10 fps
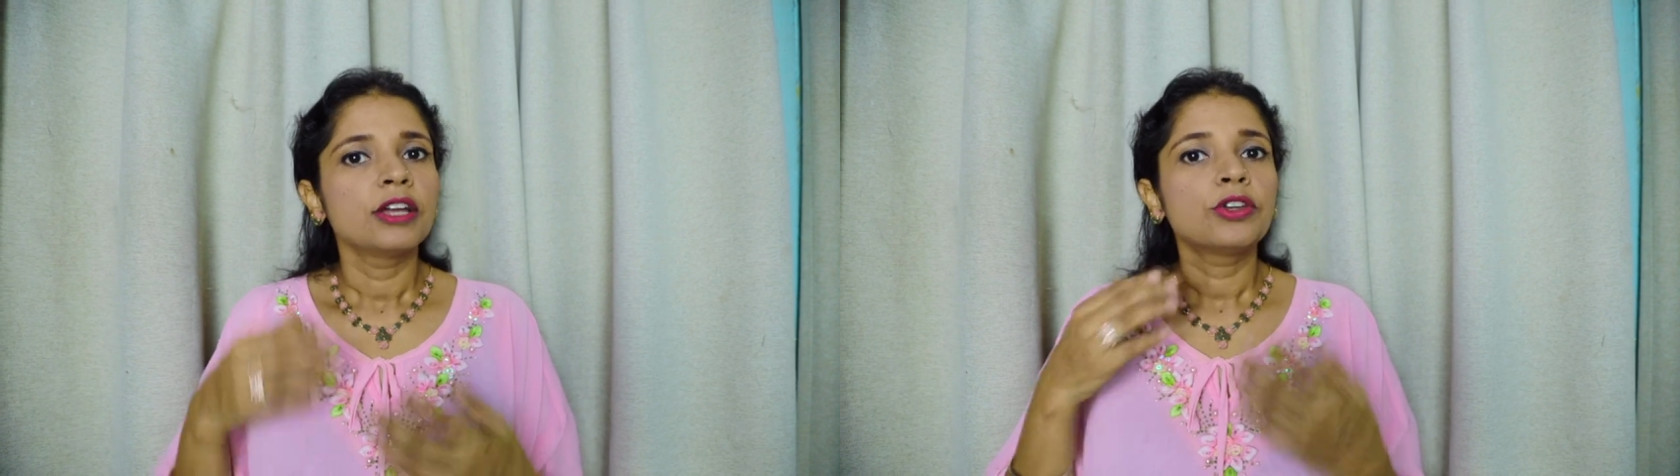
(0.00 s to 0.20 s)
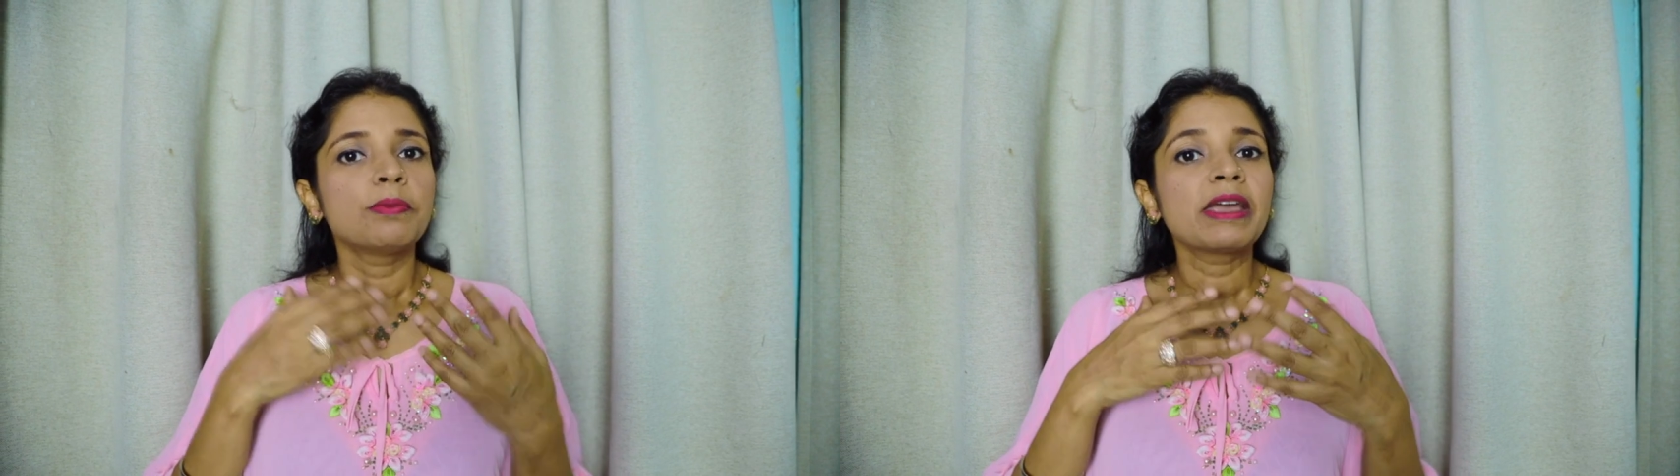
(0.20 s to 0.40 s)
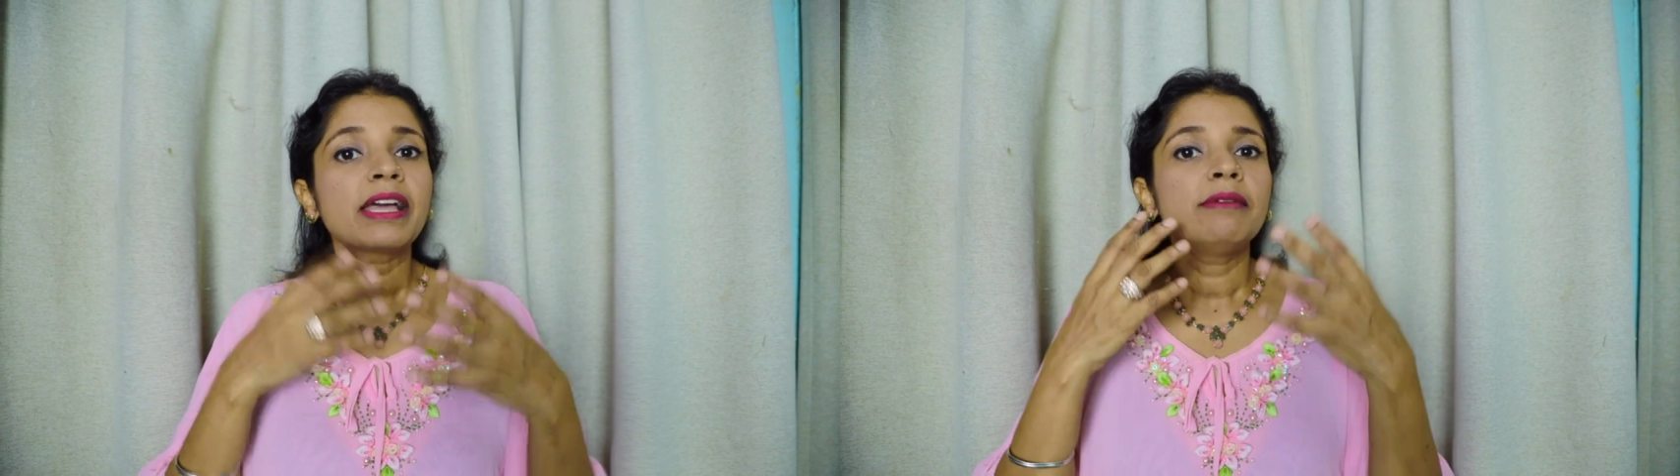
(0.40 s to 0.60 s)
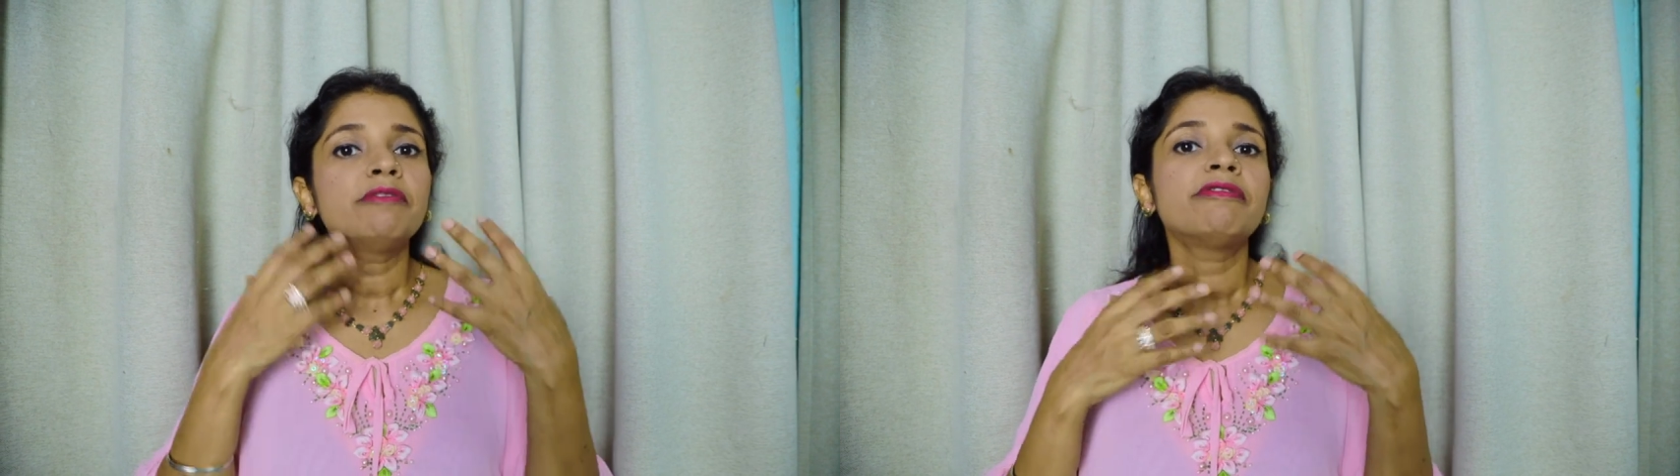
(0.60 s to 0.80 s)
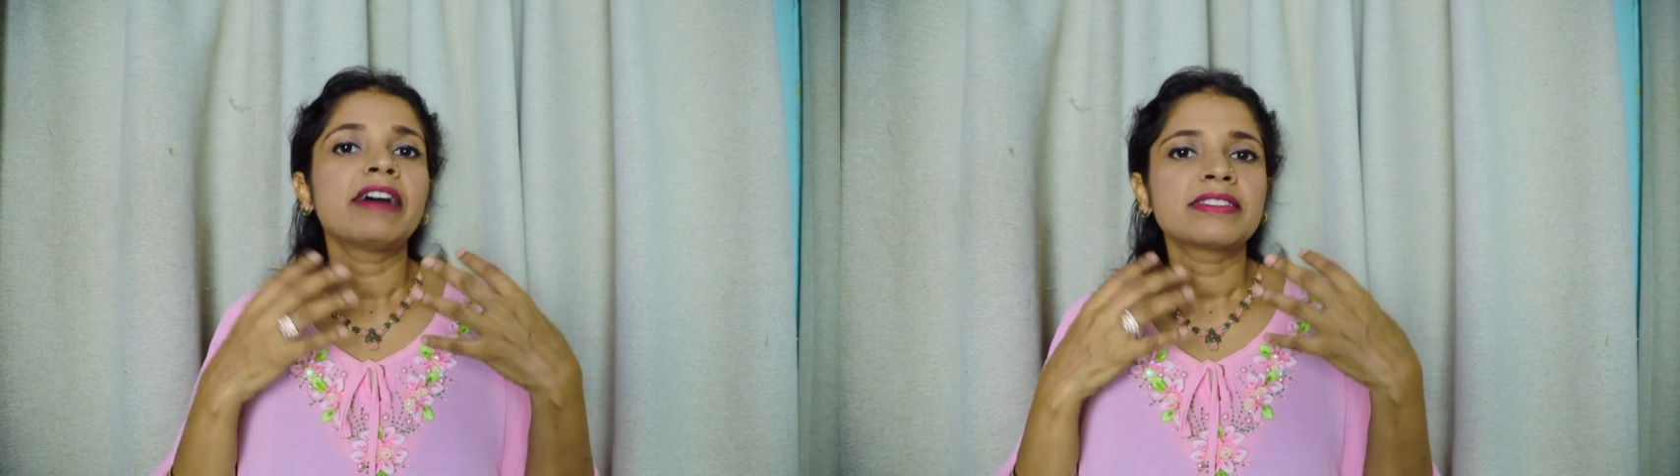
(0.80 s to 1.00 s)
to become
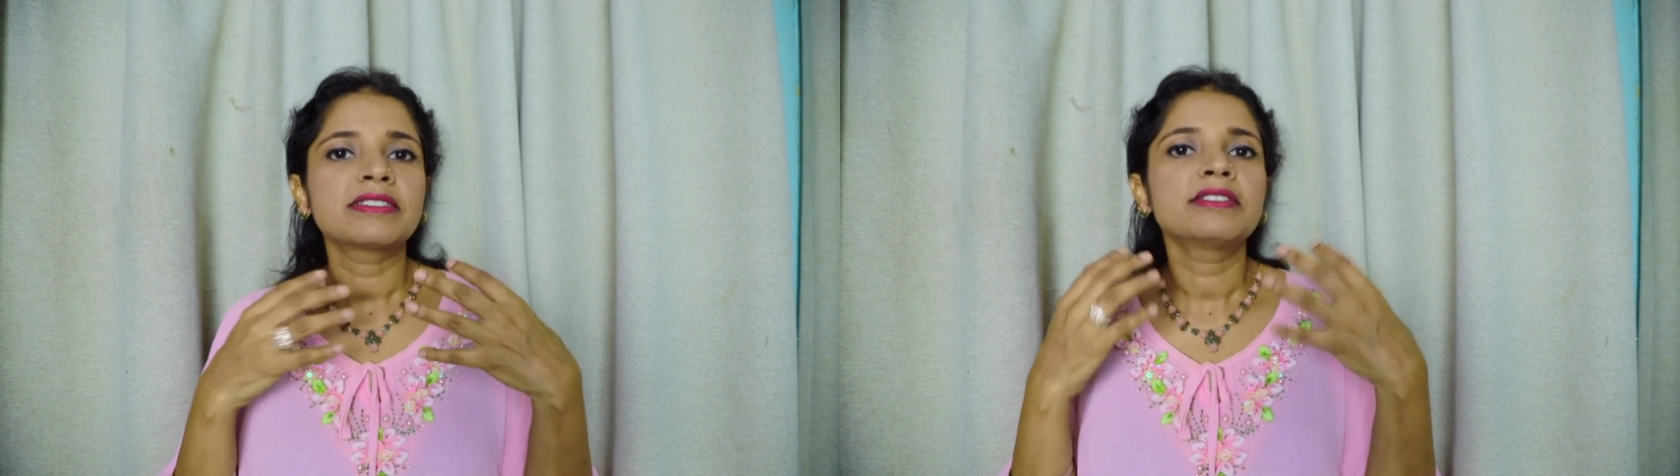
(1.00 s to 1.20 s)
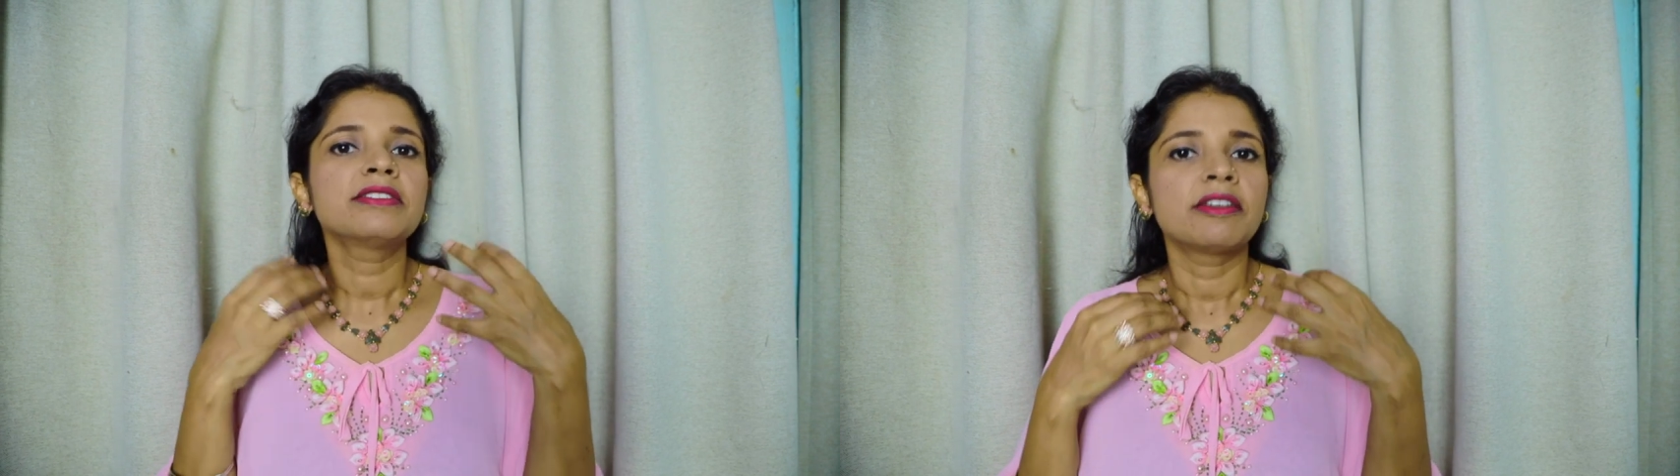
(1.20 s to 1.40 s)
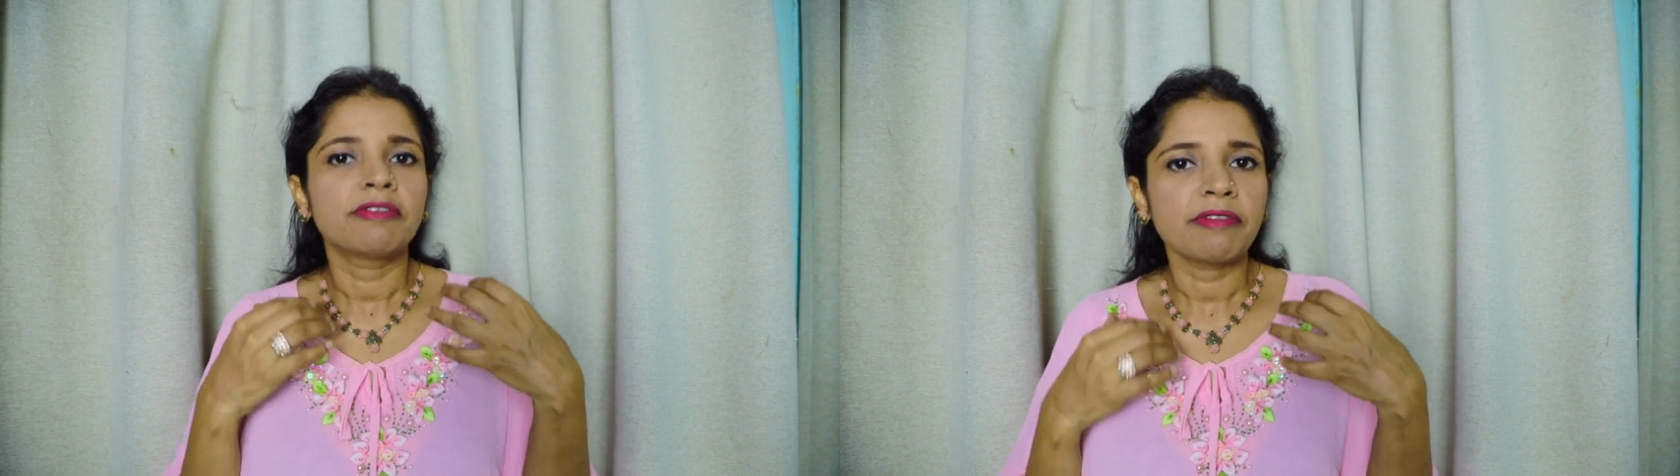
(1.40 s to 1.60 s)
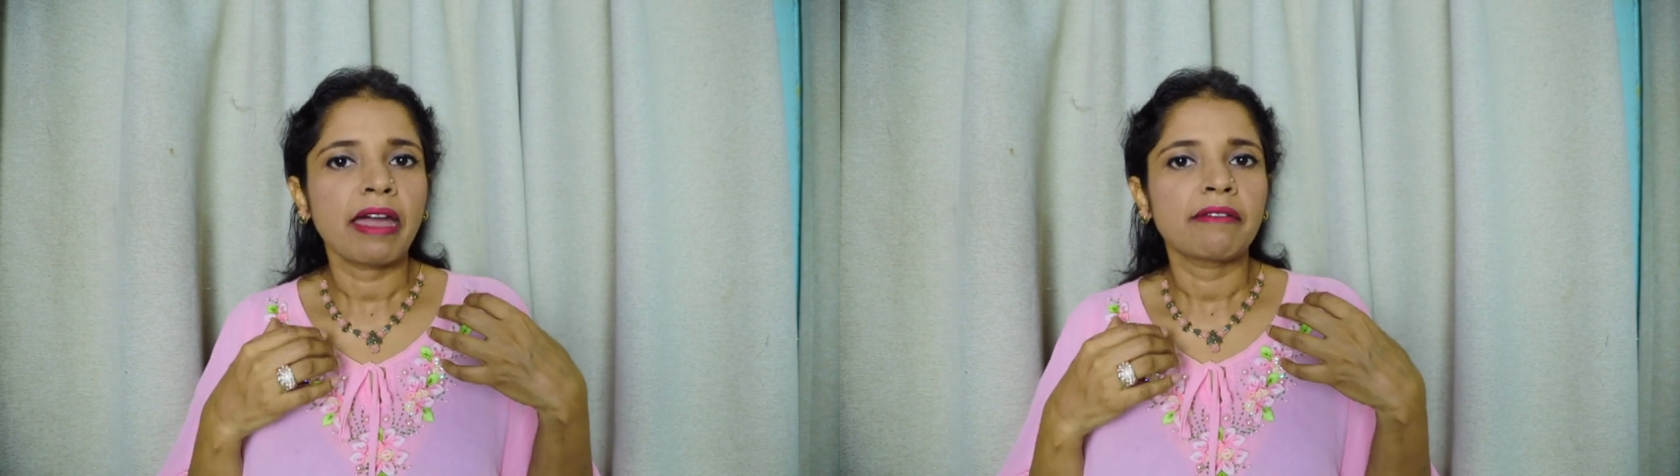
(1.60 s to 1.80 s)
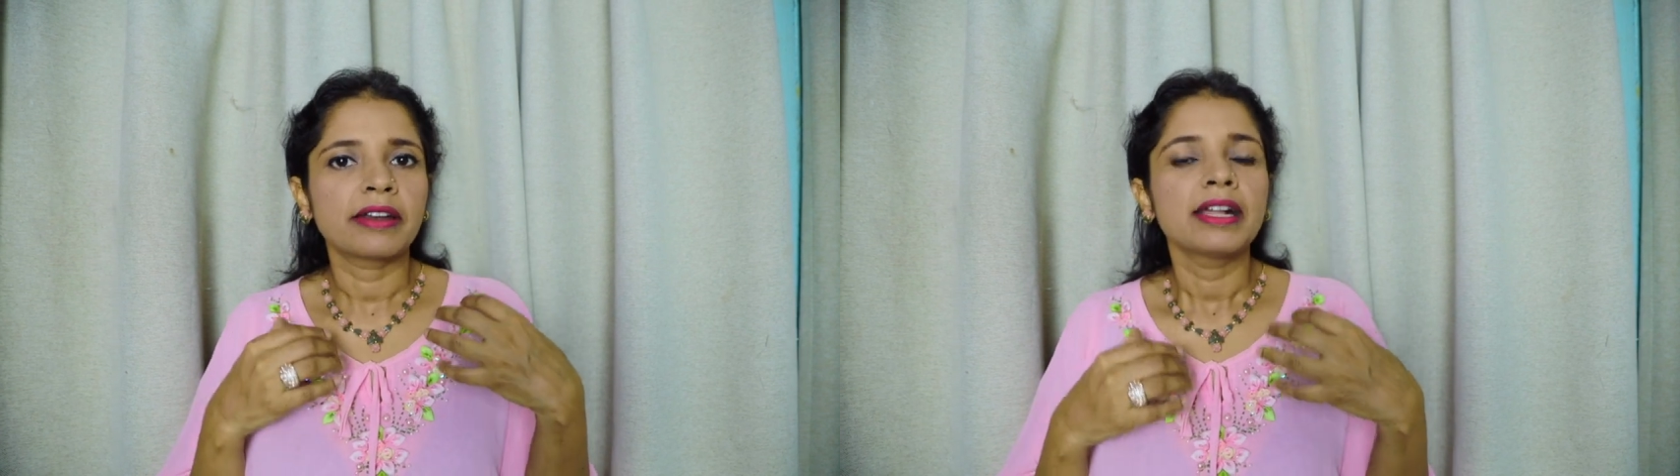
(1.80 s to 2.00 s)
faster, the
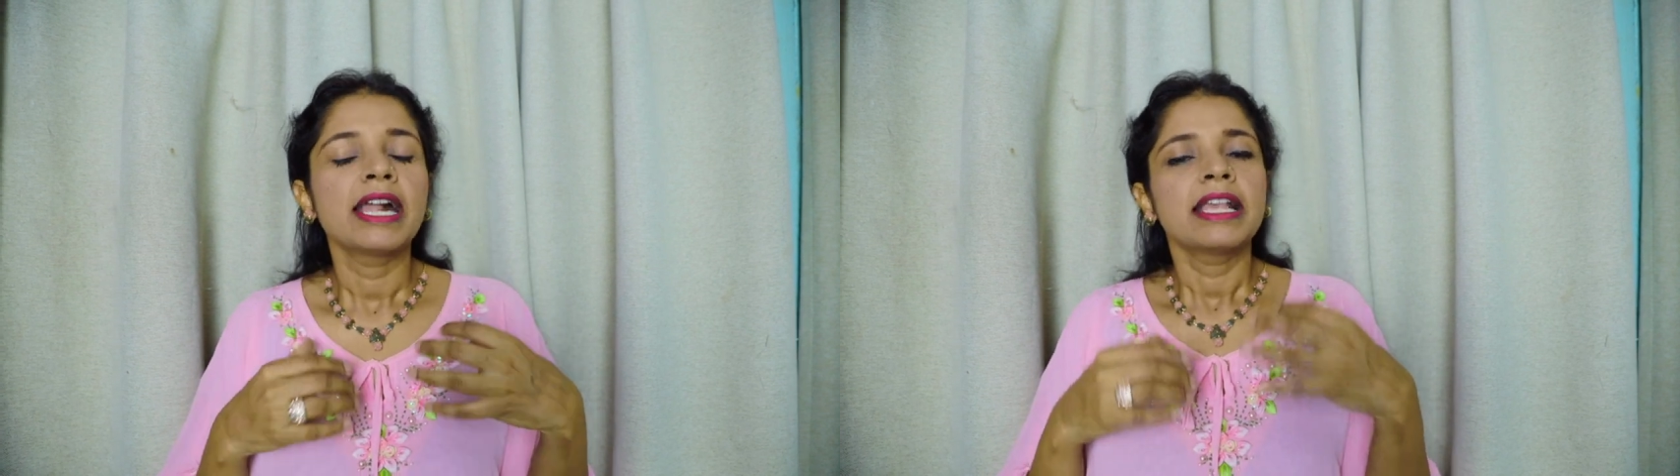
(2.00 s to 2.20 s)
fairer.